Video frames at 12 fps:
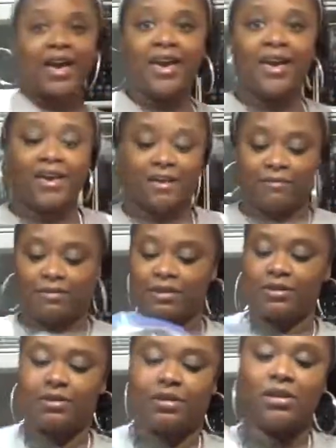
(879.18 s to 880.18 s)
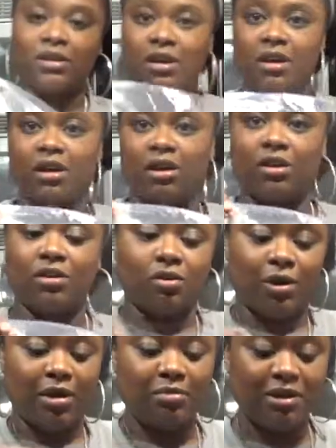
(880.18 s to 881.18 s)
have
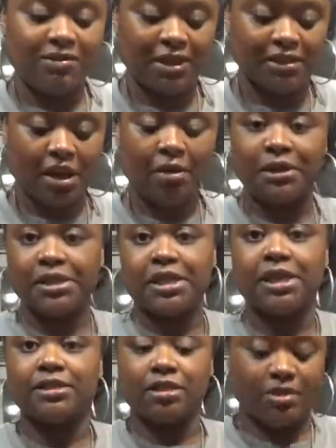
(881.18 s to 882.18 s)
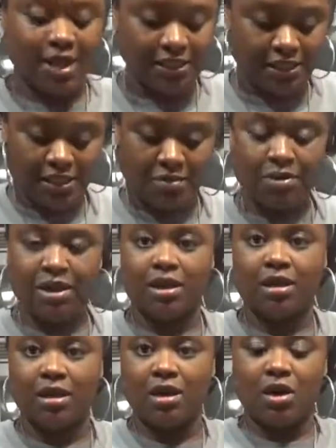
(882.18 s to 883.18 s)
ground beef that's already done, so that's going to be
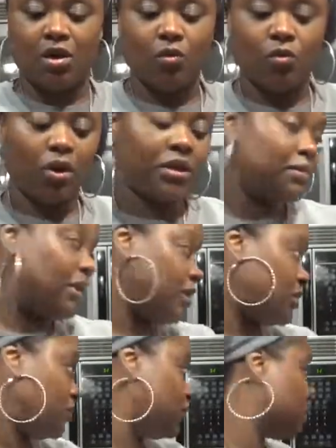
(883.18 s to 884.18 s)
1 meal.